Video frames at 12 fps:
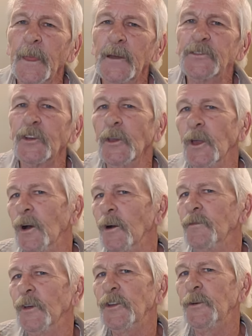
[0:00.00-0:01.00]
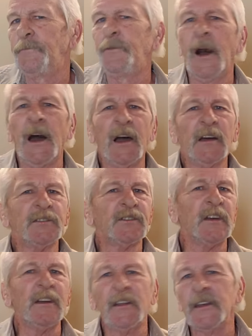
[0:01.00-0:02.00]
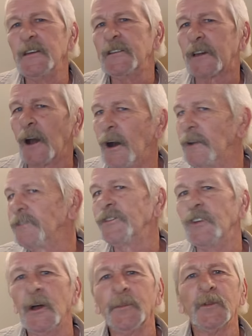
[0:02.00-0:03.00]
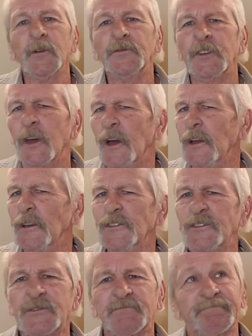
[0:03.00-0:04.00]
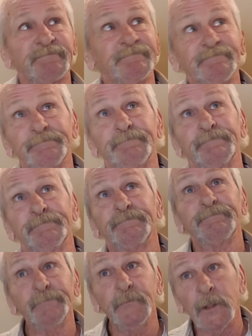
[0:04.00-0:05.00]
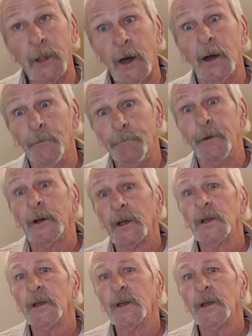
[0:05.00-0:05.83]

It's a love that defies any concept of today's love.